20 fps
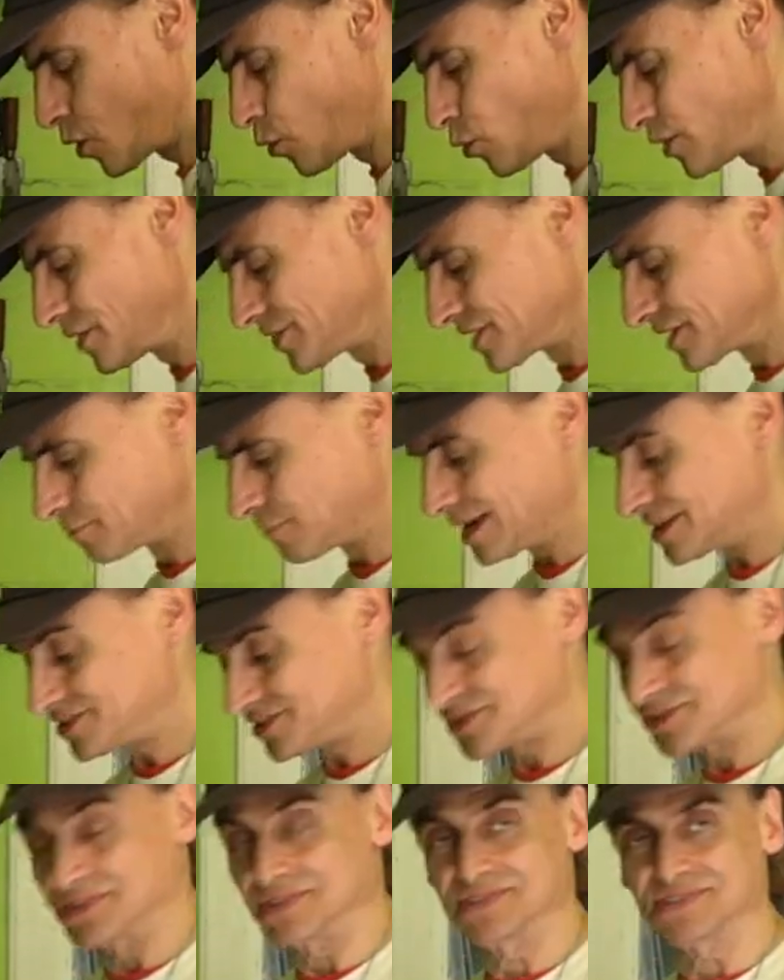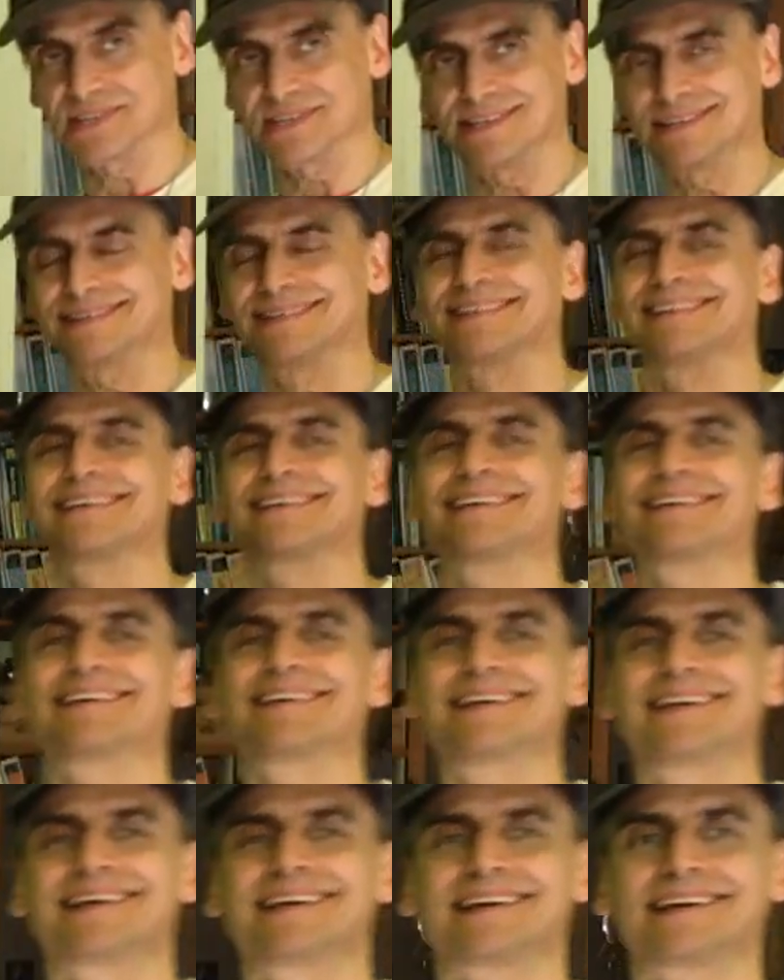with a mustard seed,
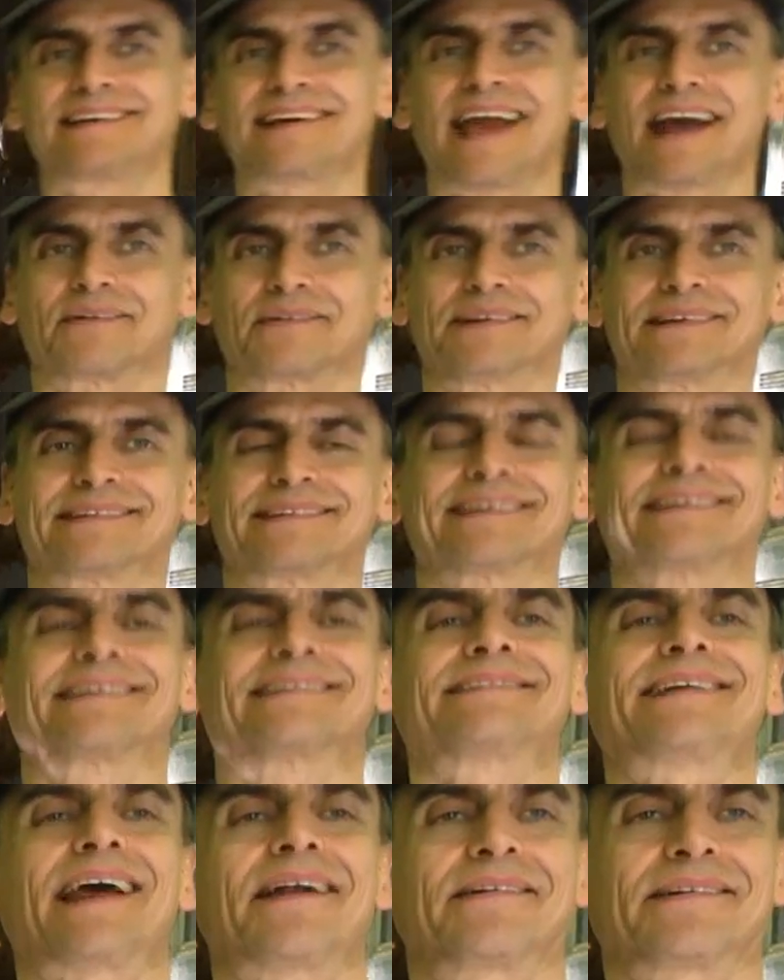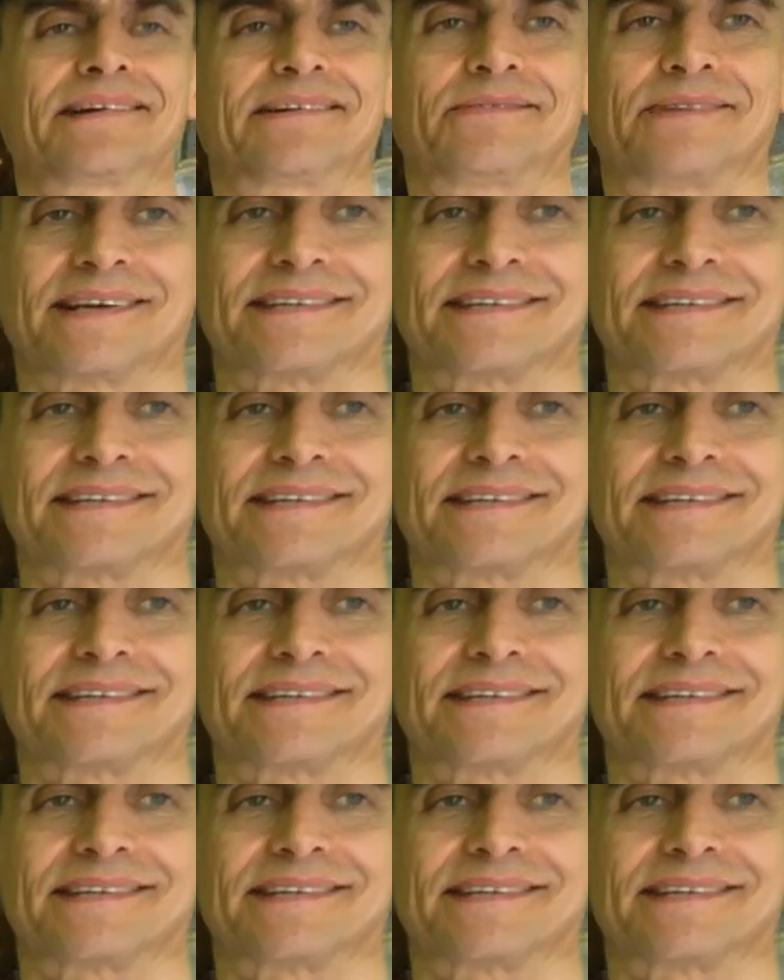carrot, tarragon